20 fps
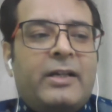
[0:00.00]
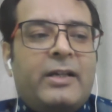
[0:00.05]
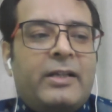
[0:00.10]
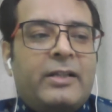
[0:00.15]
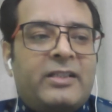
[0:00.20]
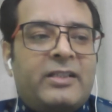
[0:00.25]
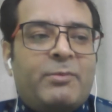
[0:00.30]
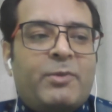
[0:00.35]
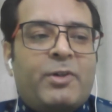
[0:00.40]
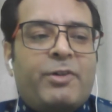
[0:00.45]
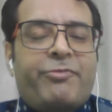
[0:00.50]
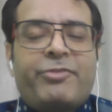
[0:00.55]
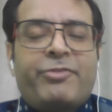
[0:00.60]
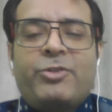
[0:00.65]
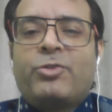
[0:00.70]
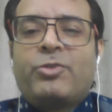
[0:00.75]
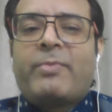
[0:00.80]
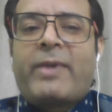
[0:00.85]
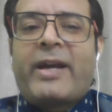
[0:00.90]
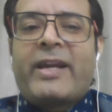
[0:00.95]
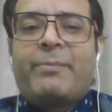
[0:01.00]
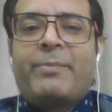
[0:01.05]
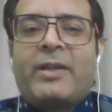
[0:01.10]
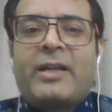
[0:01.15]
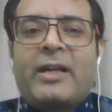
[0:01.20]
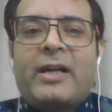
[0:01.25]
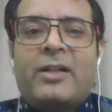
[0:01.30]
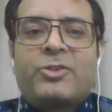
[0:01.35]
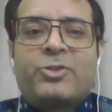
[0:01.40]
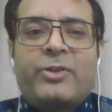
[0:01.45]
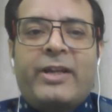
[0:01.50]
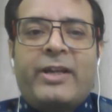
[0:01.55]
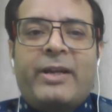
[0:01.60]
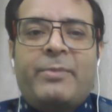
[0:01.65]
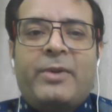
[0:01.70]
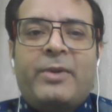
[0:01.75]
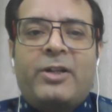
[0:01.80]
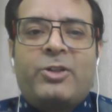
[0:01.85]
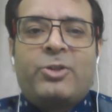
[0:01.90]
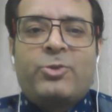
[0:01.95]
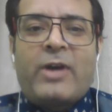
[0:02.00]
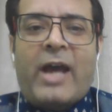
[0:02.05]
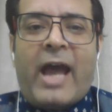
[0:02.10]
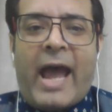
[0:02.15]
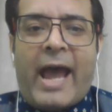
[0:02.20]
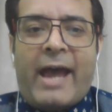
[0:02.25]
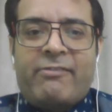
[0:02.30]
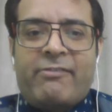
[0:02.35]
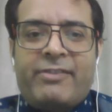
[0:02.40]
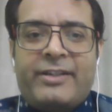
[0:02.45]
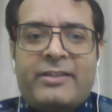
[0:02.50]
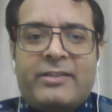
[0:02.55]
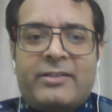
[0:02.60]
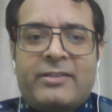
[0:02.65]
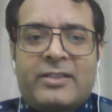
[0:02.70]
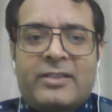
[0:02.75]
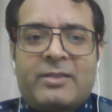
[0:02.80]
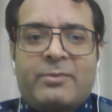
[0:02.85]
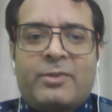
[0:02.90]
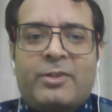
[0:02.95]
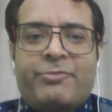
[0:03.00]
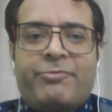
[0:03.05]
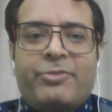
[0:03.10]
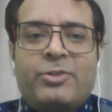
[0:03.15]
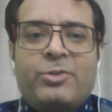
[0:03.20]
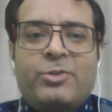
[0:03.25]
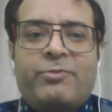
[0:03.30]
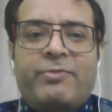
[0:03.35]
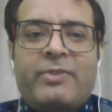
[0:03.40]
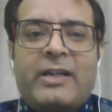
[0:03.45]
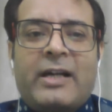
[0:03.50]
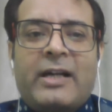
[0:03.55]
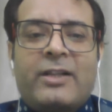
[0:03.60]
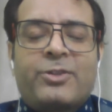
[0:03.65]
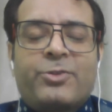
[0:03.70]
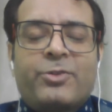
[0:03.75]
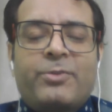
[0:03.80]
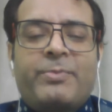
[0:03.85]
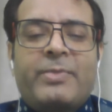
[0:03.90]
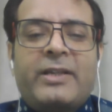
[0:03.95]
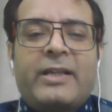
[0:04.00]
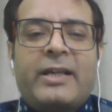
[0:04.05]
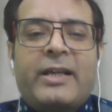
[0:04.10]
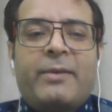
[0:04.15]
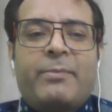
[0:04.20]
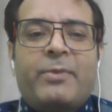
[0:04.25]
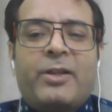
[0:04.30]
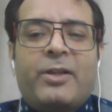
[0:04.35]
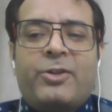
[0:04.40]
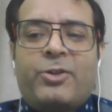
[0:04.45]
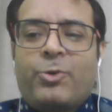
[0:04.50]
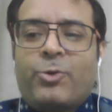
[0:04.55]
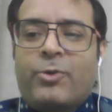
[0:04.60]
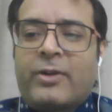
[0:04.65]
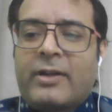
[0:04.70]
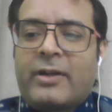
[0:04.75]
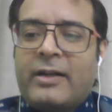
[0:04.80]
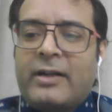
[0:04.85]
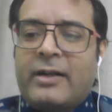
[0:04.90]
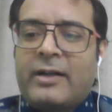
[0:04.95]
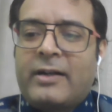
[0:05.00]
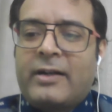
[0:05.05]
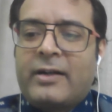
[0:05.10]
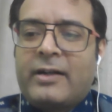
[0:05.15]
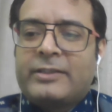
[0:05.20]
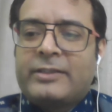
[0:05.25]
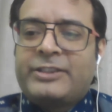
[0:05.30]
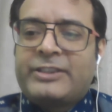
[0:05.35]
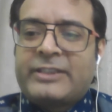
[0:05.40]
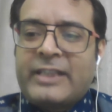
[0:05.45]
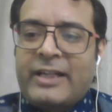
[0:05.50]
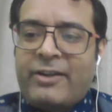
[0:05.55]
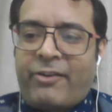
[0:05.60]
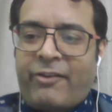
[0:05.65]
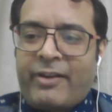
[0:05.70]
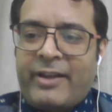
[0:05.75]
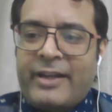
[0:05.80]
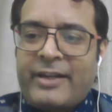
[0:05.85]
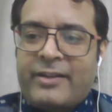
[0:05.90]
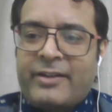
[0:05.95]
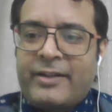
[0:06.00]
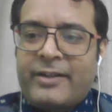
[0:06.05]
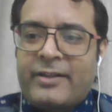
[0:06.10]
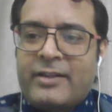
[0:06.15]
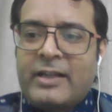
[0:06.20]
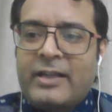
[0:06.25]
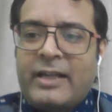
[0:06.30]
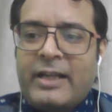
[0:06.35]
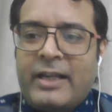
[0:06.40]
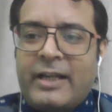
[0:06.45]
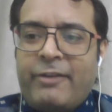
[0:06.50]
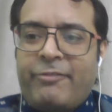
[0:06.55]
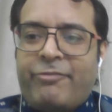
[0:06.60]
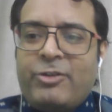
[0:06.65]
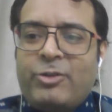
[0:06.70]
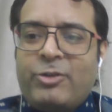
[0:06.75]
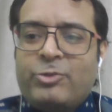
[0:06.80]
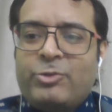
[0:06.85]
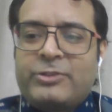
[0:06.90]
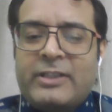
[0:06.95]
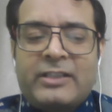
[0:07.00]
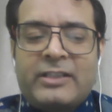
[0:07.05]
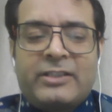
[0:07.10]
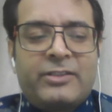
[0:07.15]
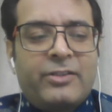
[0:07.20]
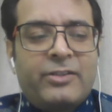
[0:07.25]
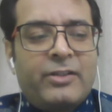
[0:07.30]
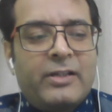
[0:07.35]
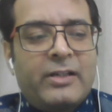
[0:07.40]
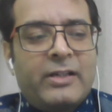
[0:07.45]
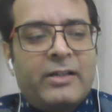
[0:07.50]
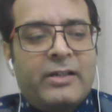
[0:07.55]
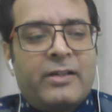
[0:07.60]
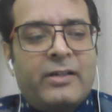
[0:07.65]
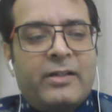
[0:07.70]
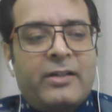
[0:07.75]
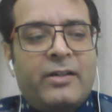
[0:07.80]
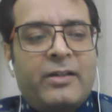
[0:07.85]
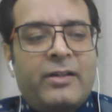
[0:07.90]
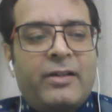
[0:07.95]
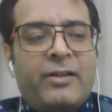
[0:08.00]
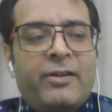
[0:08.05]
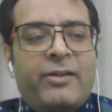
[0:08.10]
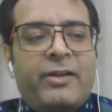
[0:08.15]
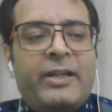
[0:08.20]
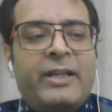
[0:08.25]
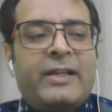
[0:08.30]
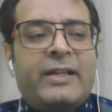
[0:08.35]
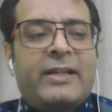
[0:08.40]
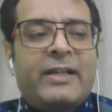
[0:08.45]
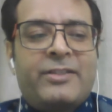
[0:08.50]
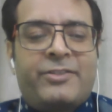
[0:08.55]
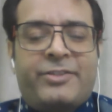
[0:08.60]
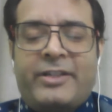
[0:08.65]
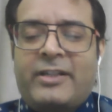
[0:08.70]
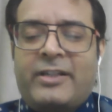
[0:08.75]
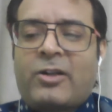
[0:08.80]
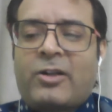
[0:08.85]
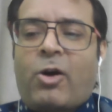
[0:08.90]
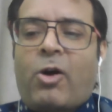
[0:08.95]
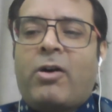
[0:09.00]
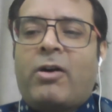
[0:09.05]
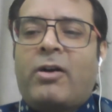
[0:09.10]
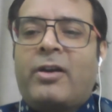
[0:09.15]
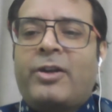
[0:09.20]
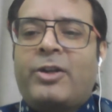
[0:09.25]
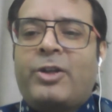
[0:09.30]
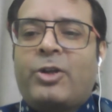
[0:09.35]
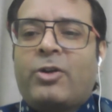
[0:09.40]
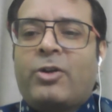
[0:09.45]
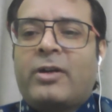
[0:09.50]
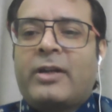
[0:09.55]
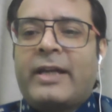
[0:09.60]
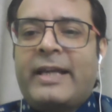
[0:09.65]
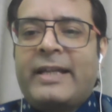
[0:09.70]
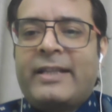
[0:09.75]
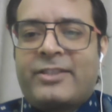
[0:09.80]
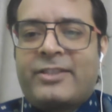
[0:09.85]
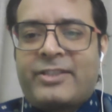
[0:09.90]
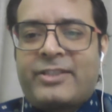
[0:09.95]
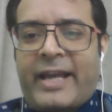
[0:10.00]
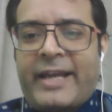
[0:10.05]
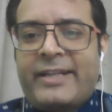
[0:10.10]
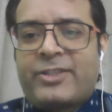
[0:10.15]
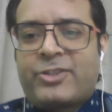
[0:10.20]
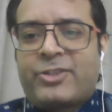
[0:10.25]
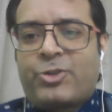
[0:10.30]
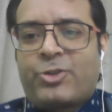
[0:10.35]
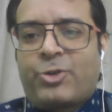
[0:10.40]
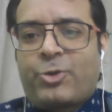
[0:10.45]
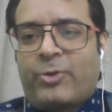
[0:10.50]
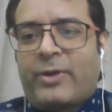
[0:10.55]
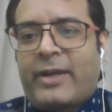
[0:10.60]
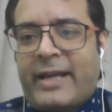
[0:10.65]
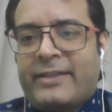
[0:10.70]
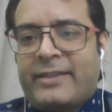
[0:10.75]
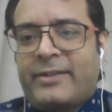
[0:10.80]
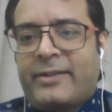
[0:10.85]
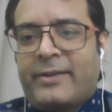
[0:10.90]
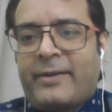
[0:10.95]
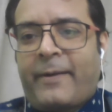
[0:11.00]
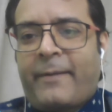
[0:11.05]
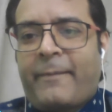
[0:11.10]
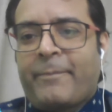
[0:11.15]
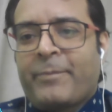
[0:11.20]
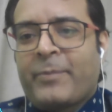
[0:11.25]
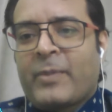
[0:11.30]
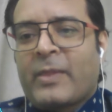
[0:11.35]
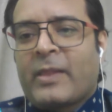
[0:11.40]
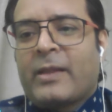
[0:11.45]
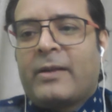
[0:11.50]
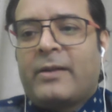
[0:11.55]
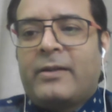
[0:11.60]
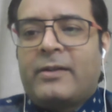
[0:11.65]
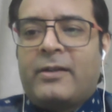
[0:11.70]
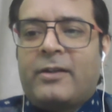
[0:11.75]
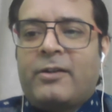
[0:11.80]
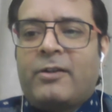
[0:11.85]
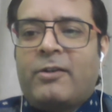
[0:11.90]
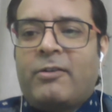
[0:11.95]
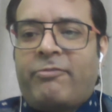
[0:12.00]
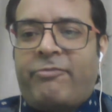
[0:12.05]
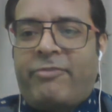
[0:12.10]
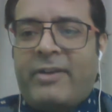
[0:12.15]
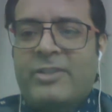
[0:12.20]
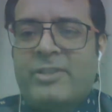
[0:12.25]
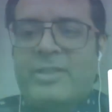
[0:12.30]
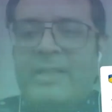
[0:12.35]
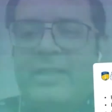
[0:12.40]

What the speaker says: some of you might be also able to have it, some of you will also be able to generate it if you just reconsider all your insights together. First